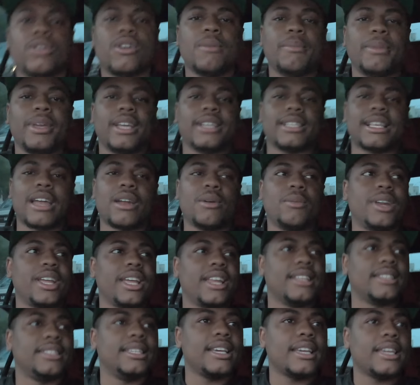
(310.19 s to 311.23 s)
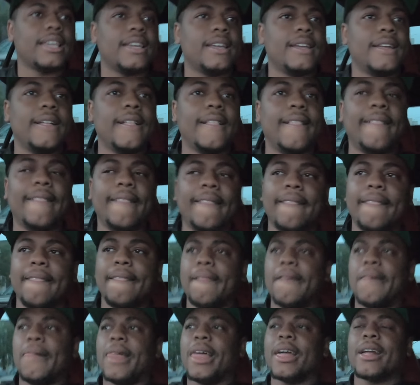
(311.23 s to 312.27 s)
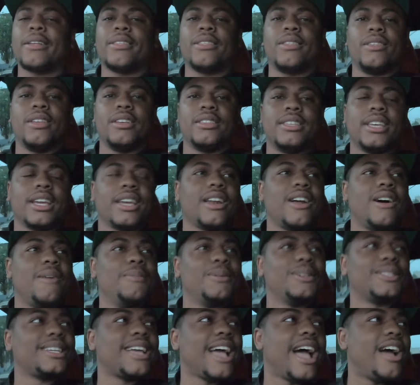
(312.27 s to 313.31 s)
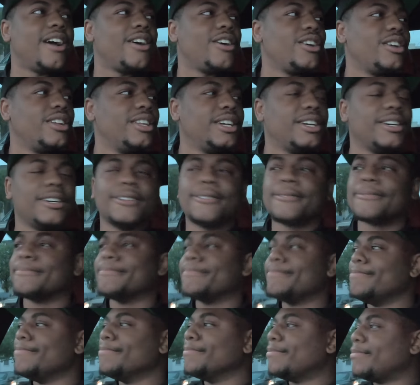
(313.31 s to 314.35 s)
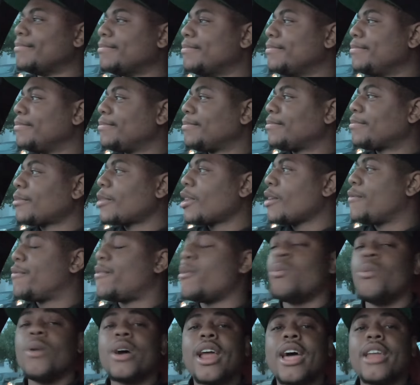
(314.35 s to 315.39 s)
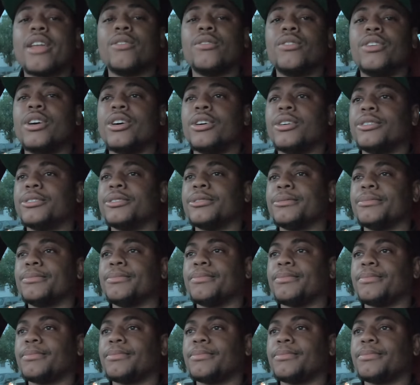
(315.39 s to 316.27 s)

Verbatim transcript: on because i don't want to get a ticket oh, like no. the ticket oh, i almost yeah, got earlier oh yeah for what i don't know funny.